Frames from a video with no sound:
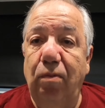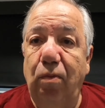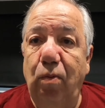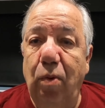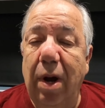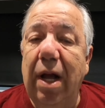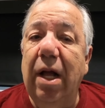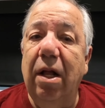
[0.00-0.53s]

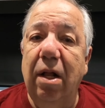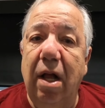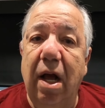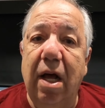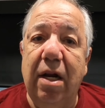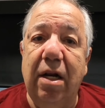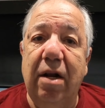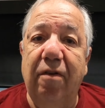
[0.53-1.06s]
well
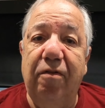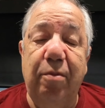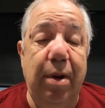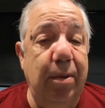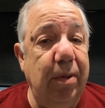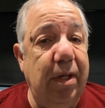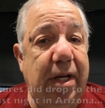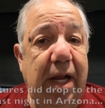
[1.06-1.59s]
hot enough to be
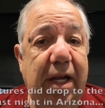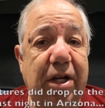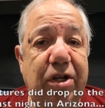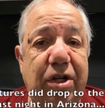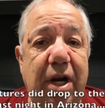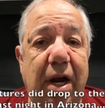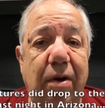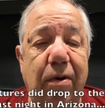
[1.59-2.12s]
able to take a
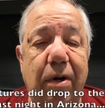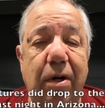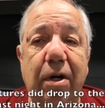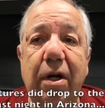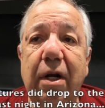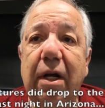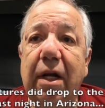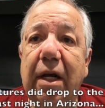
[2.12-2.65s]
shower,
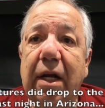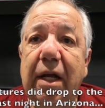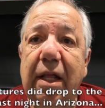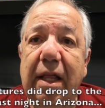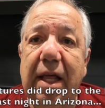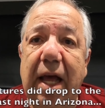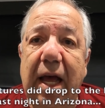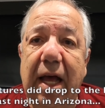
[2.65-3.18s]

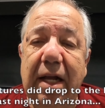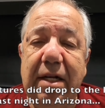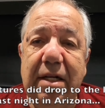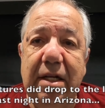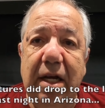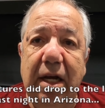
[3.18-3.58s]
that